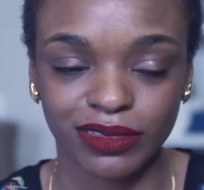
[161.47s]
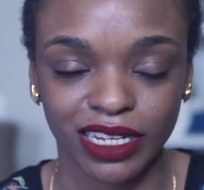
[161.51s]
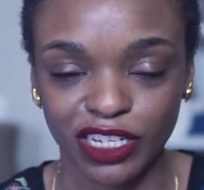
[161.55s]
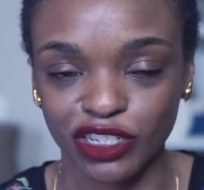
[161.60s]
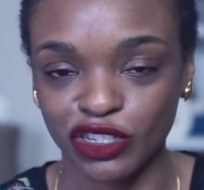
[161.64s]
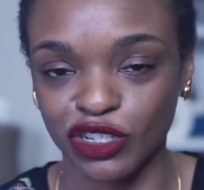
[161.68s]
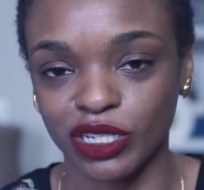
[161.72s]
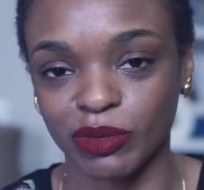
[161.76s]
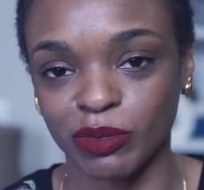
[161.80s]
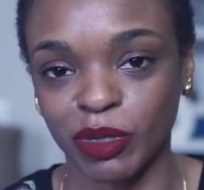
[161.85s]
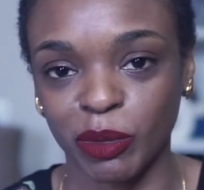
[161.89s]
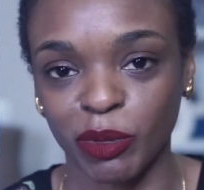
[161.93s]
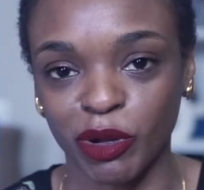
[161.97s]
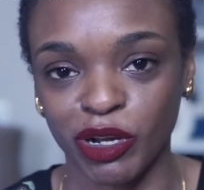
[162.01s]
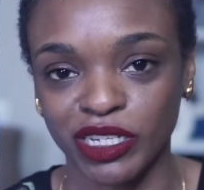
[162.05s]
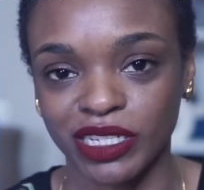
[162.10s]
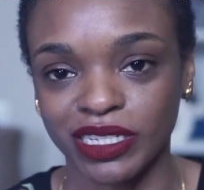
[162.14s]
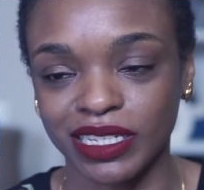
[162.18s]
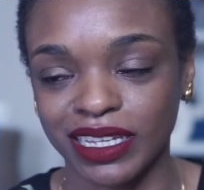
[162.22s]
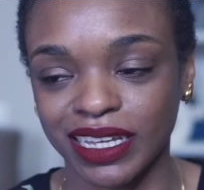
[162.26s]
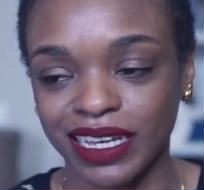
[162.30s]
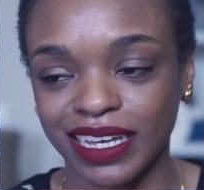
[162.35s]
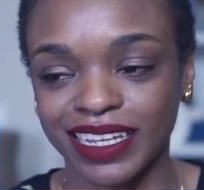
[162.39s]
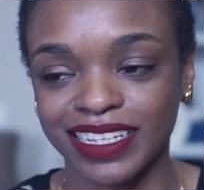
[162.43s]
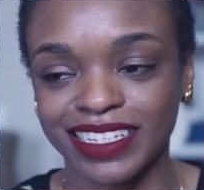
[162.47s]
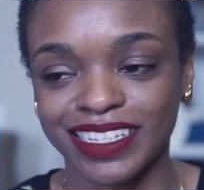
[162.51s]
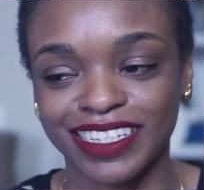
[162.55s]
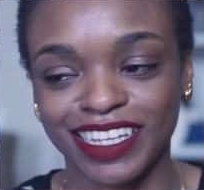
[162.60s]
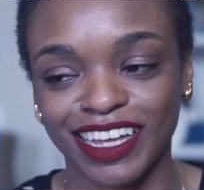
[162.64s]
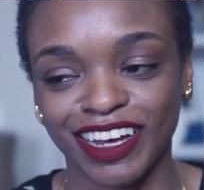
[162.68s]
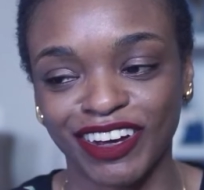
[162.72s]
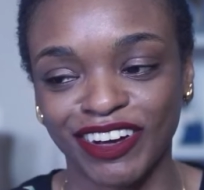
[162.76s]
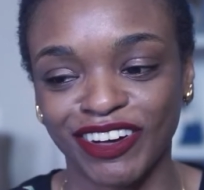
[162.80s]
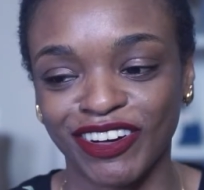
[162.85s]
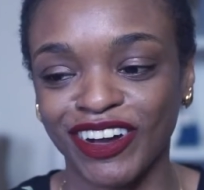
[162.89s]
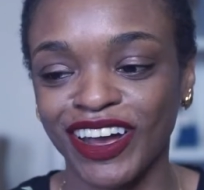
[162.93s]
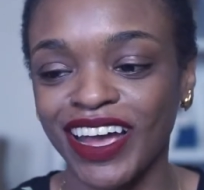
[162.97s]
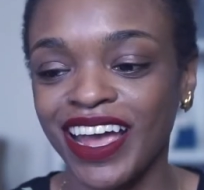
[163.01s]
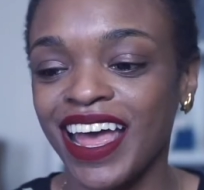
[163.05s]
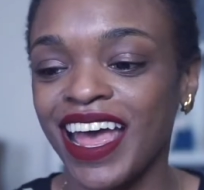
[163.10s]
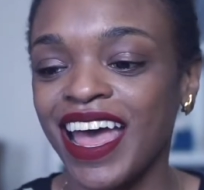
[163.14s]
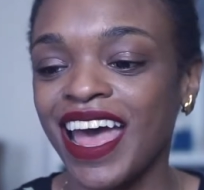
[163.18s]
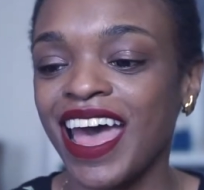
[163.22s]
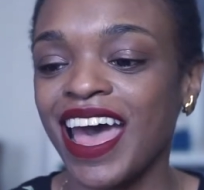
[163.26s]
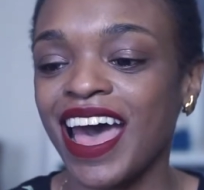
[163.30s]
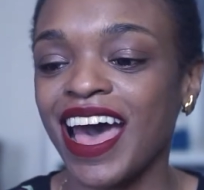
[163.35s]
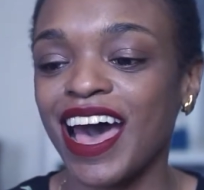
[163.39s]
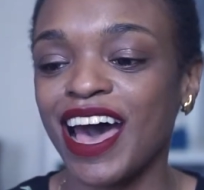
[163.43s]
That's just me personally. So
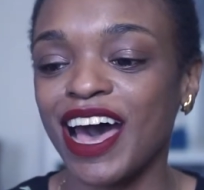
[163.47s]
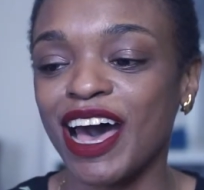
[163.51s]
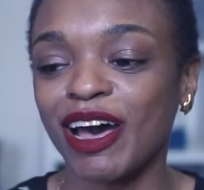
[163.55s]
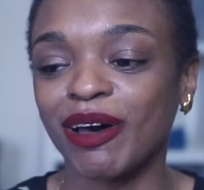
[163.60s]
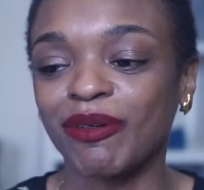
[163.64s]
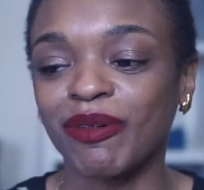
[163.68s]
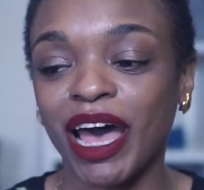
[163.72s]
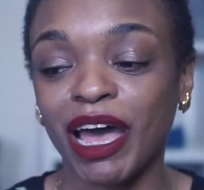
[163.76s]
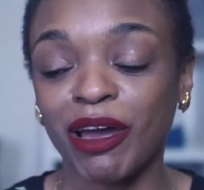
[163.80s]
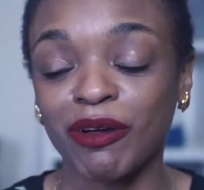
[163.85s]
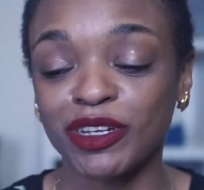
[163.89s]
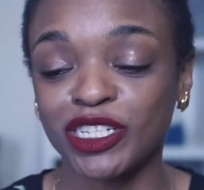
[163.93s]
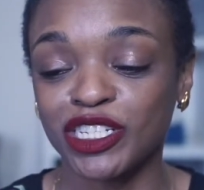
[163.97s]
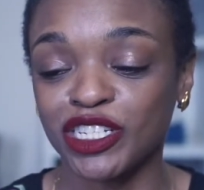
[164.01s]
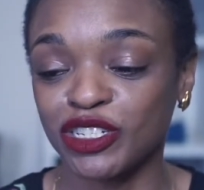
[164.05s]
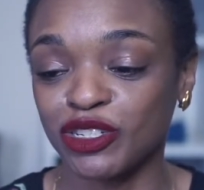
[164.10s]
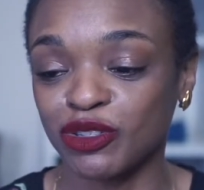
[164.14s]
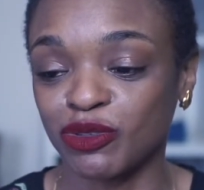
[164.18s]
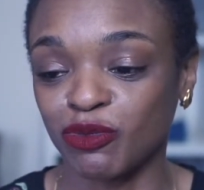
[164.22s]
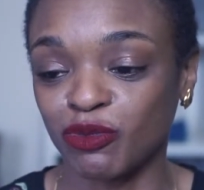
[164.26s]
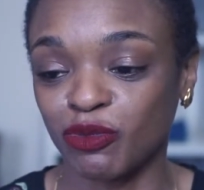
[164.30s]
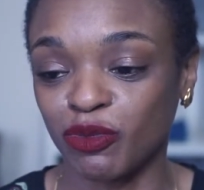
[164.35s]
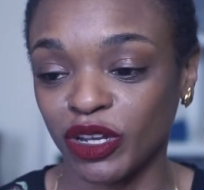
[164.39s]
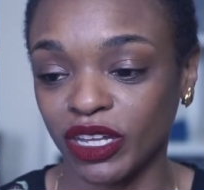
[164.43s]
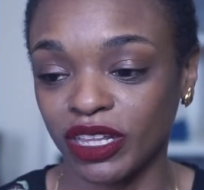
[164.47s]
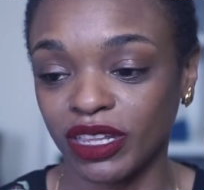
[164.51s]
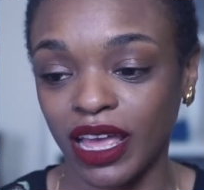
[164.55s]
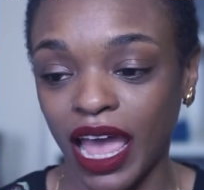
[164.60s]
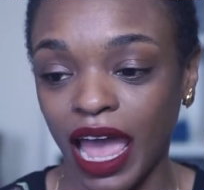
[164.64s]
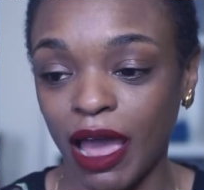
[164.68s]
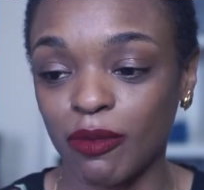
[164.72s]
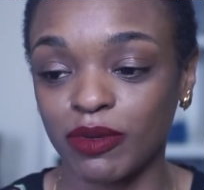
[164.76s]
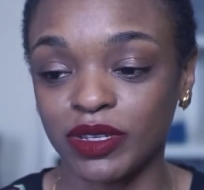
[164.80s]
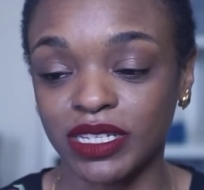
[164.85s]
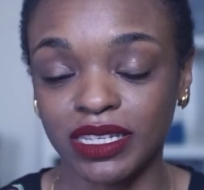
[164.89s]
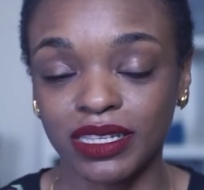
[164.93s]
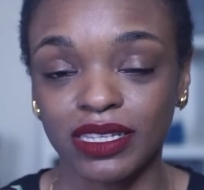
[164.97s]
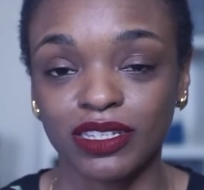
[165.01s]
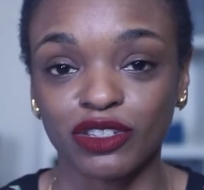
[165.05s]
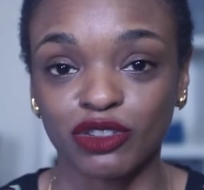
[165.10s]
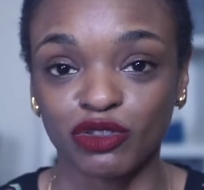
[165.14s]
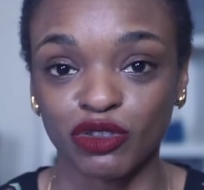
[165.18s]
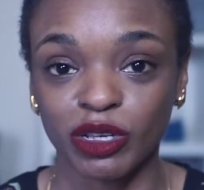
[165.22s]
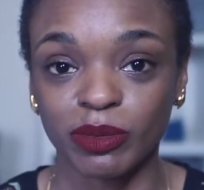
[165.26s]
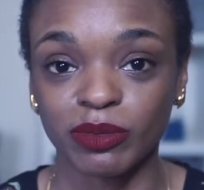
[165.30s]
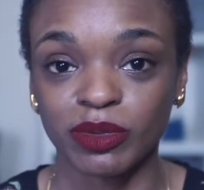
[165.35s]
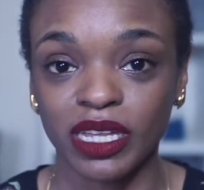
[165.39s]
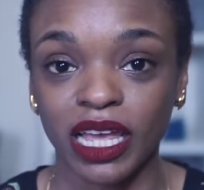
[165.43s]
I was in this
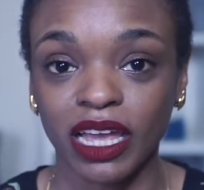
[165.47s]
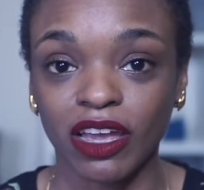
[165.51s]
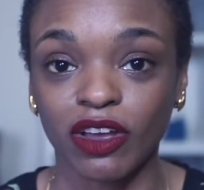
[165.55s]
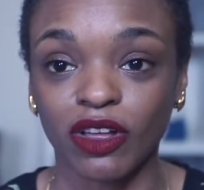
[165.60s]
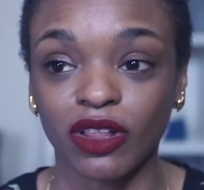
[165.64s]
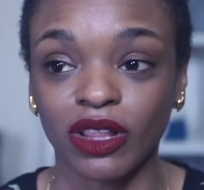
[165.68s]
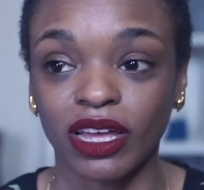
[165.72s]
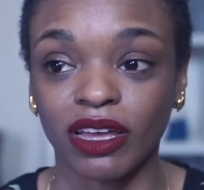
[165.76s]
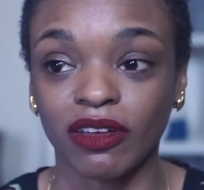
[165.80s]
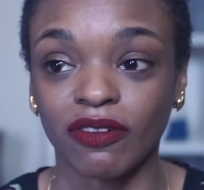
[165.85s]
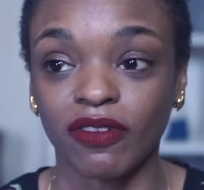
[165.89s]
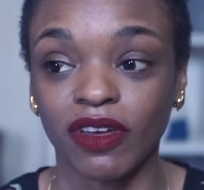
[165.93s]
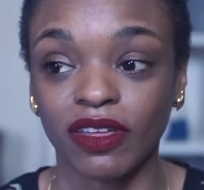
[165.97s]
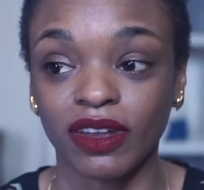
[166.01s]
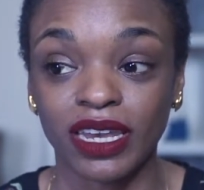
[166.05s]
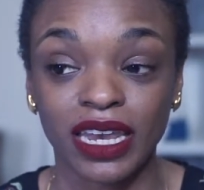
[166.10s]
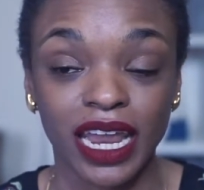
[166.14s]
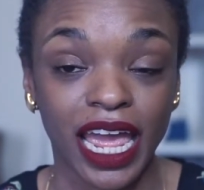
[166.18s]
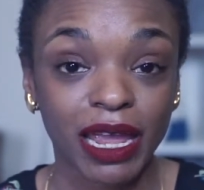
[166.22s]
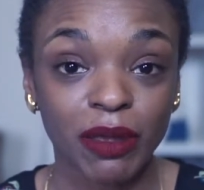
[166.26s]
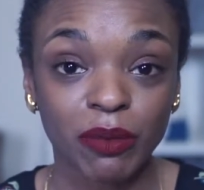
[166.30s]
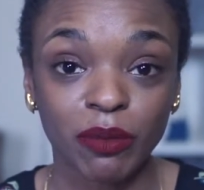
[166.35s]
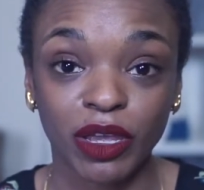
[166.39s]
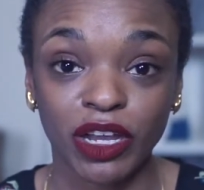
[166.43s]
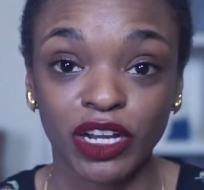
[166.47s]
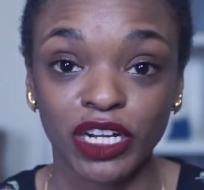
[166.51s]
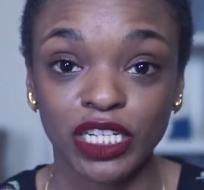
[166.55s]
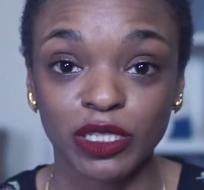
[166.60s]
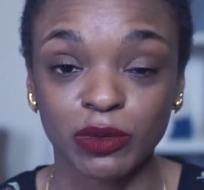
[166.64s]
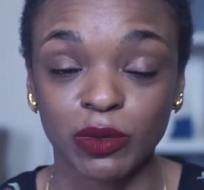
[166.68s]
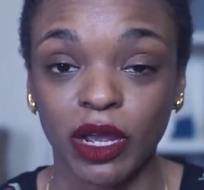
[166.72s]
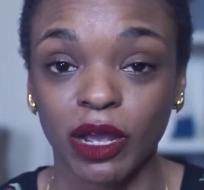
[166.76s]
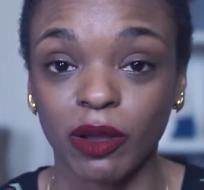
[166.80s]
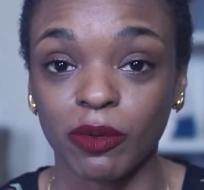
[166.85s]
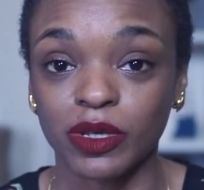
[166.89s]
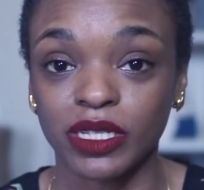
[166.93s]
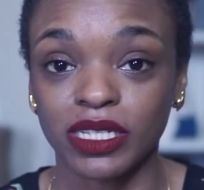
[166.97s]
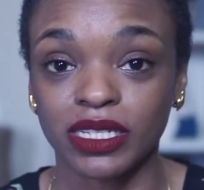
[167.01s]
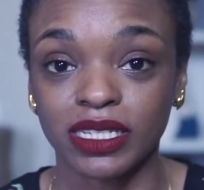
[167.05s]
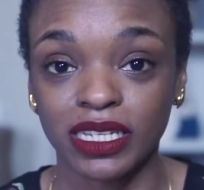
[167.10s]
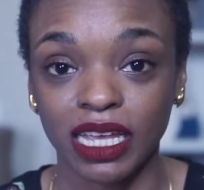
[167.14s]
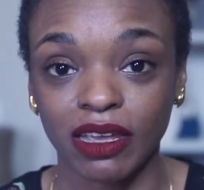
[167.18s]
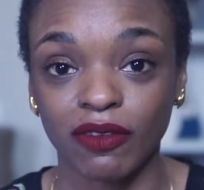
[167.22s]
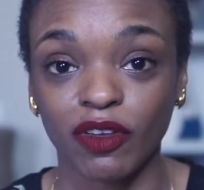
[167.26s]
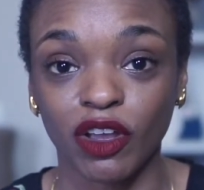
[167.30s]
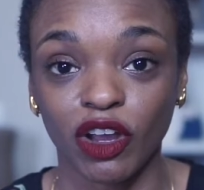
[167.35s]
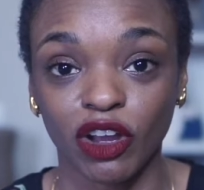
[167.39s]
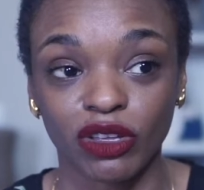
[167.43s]
dream cycle of nightmares where I was
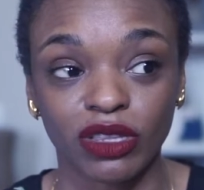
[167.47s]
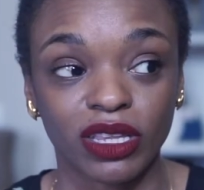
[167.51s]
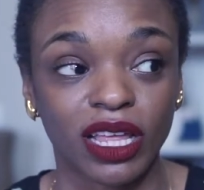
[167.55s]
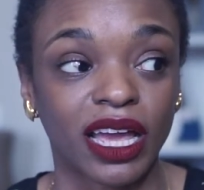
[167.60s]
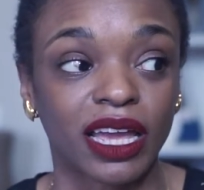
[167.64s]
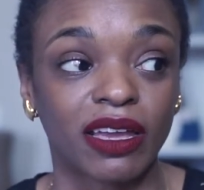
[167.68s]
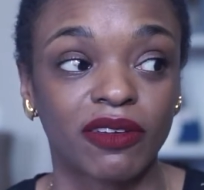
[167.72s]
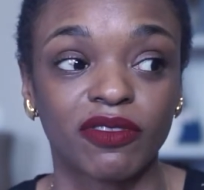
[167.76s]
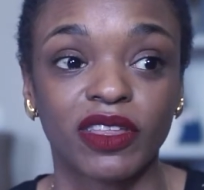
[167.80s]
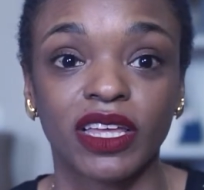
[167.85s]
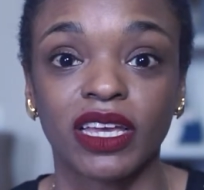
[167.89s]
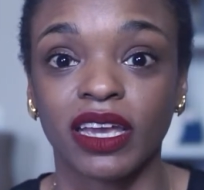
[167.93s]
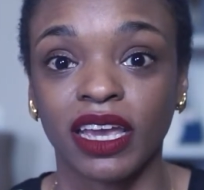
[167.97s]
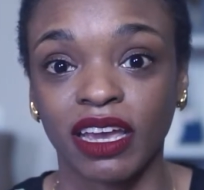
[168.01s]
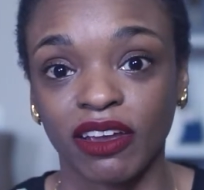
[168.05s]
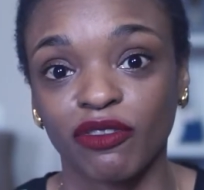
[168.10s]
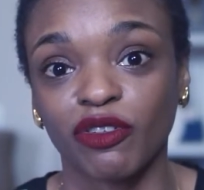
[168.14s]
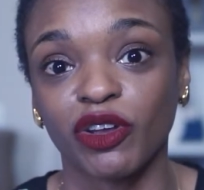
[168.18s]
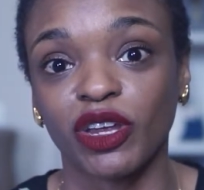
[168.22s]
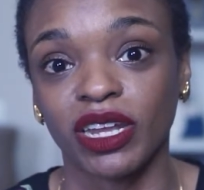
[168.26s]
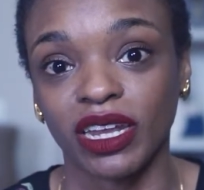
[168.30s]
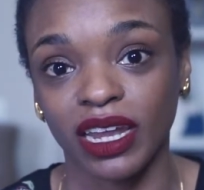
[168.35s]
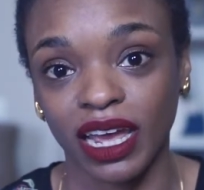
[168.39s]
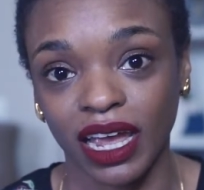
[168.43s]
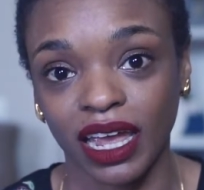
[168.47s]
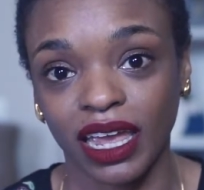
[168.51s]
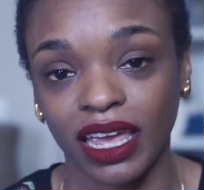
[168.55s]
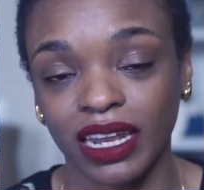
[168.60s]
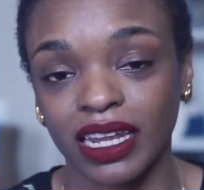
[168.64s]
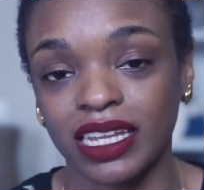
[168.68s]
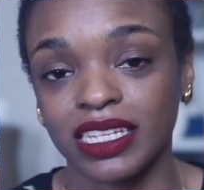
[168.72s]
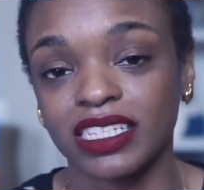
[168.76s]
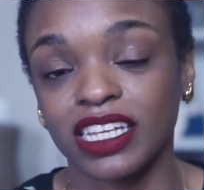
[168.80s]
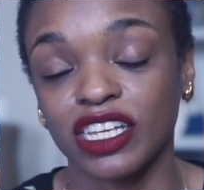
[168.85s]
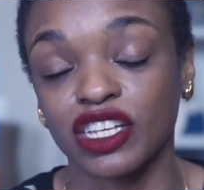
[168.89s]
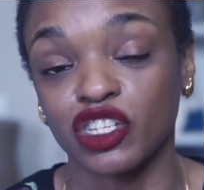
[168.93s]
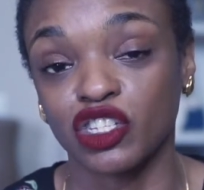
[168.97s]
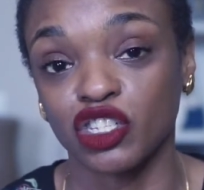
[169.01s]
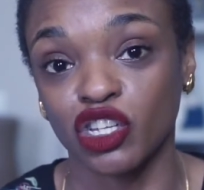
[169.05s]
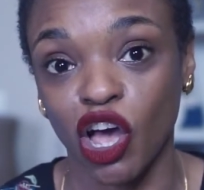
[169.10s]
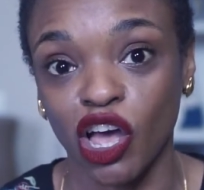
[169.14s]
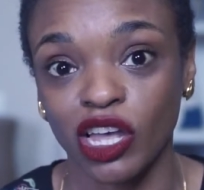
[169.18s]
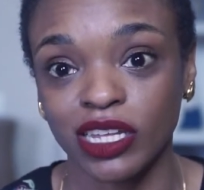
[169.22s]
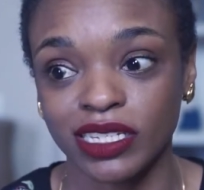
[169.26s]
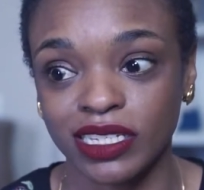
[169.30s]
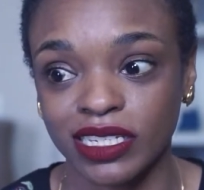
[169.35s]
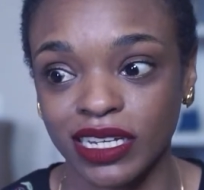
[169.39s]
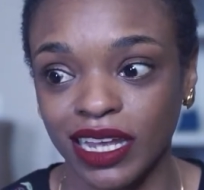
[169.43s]
saving her life like every night, and it's
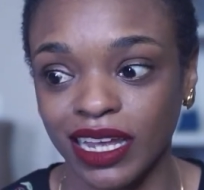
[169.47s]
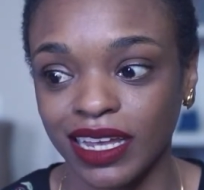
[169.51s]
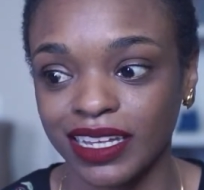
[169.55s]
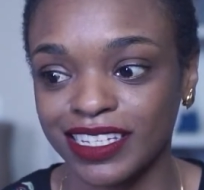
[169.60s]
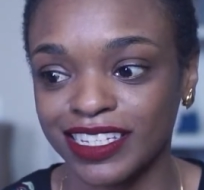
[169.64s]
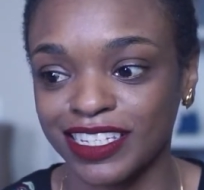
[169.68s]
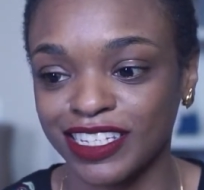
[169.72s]
exhausting.